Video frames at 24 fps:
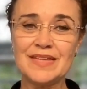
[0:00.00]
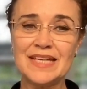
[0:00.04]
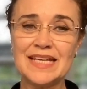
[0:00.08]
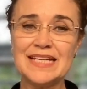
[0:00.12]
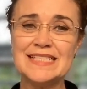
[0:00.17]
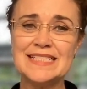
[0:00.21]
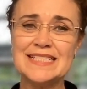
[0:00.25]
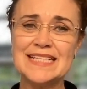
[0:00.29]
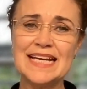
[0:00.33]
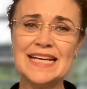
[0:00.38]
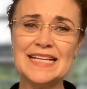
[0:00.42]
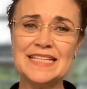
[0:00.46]

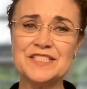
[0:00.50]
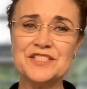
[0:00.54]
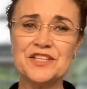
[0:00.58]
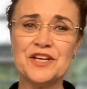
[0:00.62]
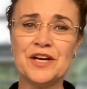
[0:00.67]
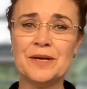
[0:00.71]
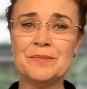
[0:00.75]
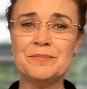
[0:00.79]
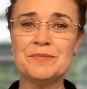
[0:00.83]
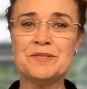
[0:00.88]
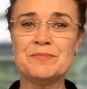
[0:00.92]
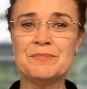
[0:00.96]
Take
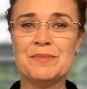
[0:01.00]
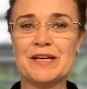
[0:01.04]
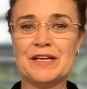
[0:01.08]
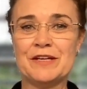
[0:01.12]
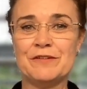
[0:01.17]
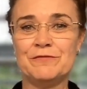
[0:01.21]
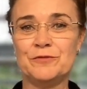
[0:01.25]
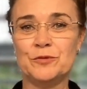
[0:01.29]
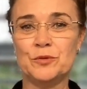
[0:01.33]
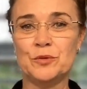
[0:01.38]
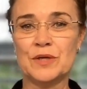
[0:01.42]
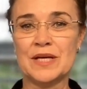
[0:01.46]
time to make a
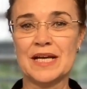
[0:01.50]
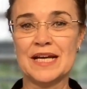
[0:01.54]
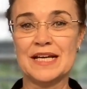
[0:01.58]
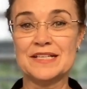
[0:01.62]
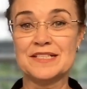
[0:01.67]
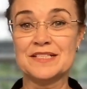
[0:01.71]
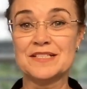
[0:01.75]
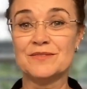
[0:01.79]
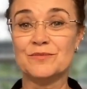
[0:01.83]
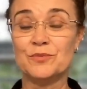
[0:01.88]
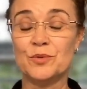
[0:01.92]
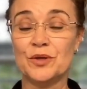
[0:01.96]

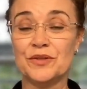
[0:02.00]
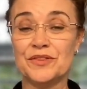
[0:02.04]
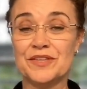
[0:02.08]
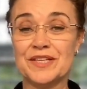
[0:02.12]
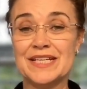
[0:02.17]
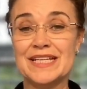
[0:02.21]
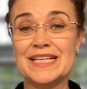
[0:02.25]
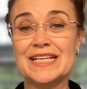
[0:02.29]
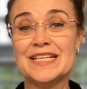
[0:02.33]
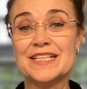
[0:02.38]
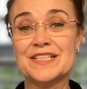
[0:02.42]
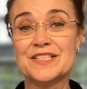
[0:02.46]
forecast of what the
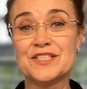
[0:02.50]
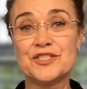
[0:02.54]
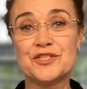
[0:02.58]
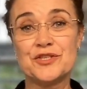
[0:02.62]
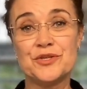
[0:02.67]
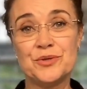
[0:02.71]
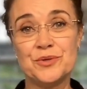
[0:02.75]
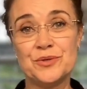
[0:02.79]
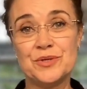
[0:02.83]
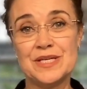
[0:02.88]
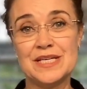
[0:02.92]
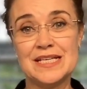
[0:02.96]
next 2
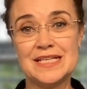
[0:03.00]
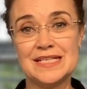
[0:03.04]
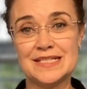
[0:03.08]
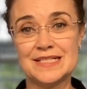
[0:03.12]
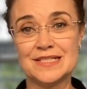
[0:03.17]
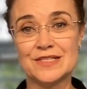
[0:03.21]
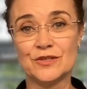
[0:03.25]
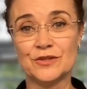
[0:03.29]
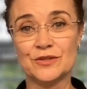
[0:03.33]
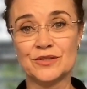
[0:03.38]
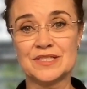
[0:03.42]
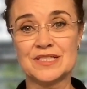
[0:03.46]
years
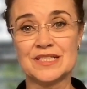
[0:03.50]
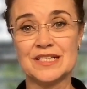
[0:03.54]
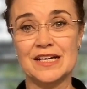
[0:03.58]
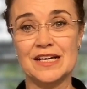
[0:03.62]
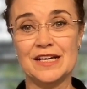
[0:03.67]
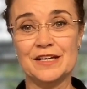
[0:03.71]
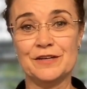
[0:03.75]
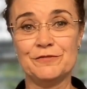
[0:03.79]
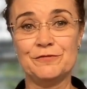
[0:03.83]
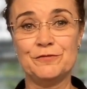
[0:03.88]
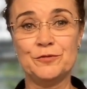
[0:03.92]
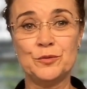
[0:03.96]
looks
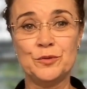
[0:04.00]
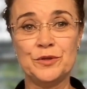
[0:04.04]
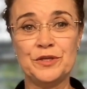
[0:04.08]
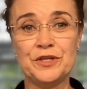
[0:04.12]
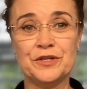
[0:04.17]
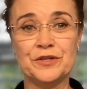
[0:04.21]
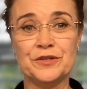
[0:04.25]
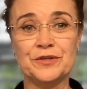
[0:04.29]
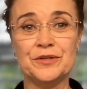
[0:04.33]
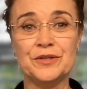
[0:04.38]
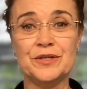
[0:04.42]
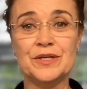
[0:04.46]
like for
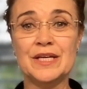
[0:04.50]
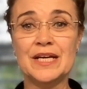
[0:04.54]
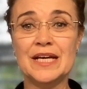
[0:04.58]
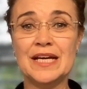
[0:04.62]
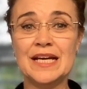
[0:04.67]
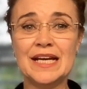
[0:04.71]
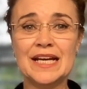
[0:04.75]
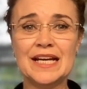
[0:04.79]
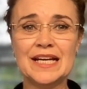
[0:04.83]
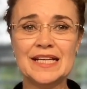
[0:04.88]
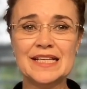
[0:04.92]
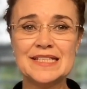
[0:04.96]
you.
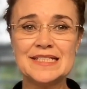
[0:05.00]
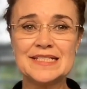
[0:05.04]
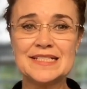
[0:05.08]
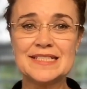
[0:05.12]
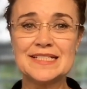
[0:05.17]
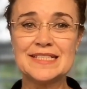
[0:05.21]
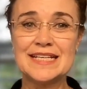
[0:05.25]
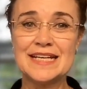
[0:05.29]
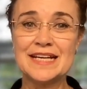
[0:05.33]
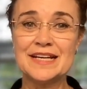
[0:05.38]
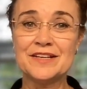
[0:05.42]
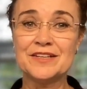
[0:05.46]
List
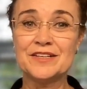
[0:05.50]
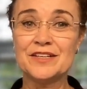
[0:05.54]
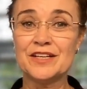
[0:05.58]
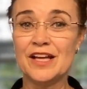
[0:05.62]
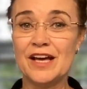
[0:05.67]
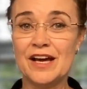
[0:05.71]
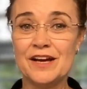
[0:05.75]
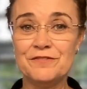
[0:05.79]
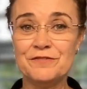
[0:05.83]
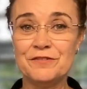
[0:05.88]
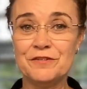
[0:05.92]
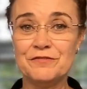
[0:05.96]
down
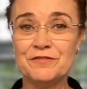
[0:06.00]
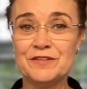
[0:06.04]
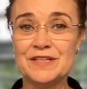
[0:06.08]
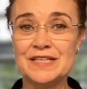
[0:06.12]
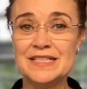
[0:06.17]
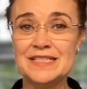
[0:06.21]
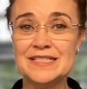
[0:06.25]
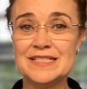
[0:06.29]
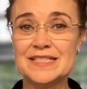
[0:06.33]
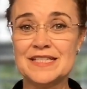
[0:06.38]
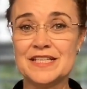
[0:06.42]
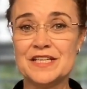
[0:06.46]
life
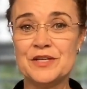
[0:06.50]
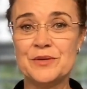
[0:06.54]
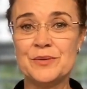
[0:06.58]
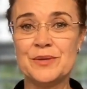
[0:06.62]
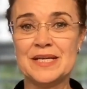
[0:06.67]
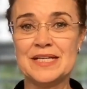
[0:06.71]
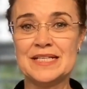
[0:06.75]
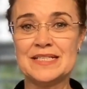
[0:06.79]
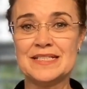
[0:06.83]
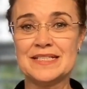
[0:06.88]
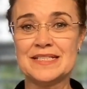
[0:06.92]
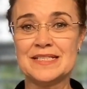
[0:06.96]
events that you
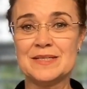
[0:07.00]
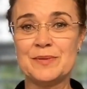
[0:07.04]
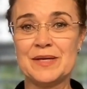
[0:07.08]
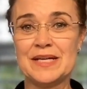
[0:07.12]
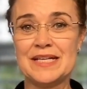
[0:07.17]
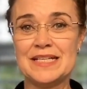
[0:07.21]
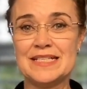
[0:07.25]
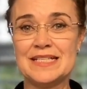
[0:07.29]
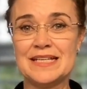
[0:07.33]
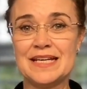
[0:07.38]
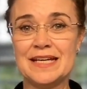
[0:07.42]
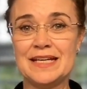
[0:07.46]

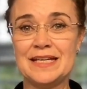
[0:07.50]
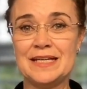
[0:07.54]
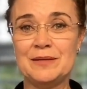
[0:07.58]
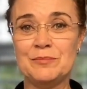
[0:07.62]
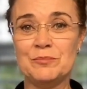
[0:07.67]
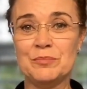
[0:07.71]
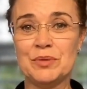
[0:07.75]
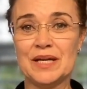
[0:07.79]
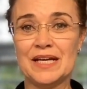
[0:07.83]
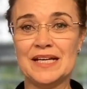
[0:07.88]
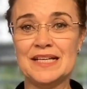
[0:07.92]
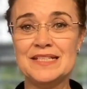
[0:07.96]
anticipate taking
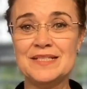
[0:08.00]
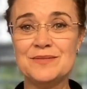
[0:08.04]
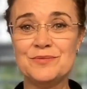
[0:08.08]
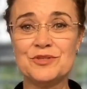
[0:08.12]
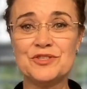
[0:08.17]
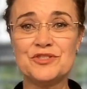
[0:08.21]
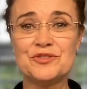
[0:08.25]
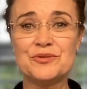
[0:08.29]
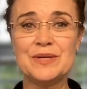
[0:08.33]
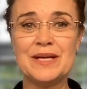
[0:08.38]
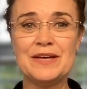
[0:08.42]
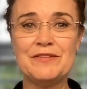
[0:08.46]
place,
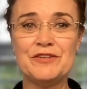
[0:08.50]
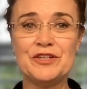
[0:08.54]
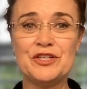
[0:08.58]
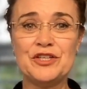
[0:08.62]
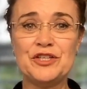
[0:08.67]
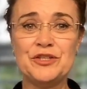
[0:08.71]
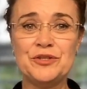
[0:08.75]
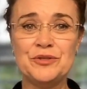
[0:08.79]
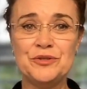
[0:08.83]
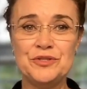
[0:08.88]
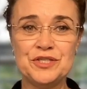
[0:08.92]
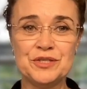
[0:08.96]
which will have a
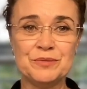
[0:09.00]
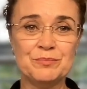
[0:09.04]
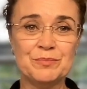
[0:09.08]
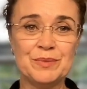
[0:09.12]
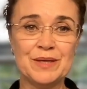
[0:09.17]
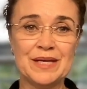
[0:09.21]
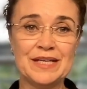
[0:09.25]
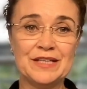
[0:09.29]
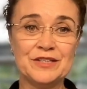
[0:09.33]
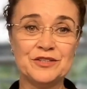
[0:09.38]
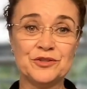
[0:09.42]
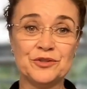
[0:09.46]
huge
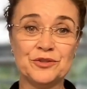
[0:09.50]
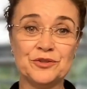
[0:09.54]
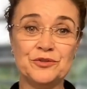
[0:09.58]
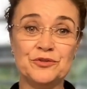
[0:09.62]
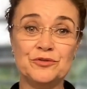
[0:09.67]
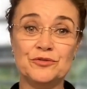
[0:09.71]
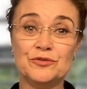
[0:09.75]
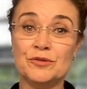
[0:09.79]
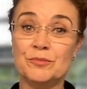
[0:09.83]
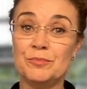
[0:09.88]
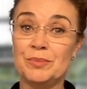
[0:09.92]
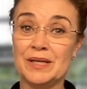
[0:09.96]
impact on
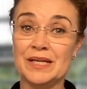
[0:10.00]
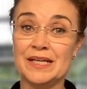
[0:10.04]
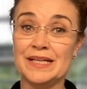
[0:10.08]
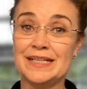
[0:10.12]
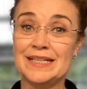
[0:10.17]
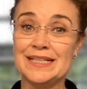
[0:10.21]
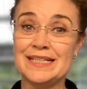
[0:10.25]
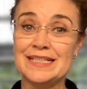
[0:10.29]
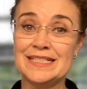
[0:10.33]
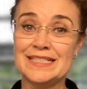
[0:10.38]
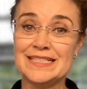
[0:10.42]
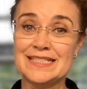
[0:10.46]
your
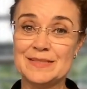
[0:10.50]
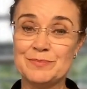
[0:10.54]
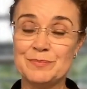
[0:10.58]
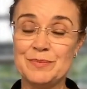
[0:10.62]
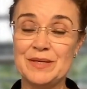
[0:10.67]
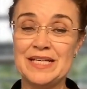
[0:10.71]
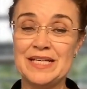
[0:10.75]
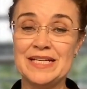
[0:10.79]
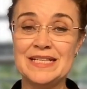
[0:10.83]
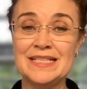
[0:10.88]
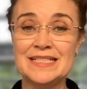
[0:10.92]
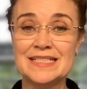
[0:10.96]
ability to
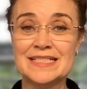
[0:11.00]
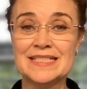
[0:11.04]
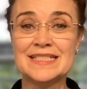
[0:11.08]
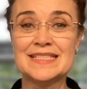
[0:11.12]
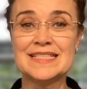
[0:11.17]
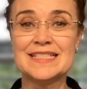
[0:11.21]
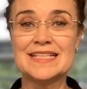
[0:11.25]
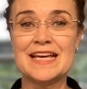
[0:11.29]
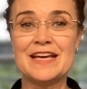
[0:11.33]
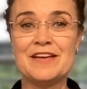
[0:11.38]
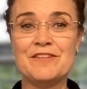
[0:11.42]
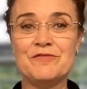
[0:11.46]
spend and
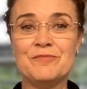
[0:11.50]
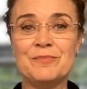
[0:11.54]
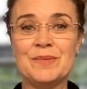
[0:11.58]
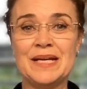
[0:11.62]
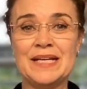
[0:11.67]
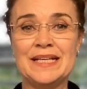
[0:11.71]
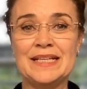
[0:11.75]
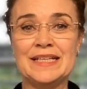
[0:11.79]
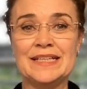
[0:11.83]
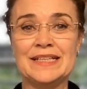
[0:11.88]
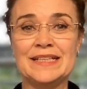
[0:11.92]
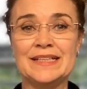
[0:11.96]
save
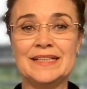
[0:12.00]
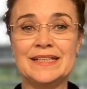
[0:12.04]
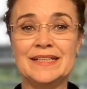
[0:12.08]
money.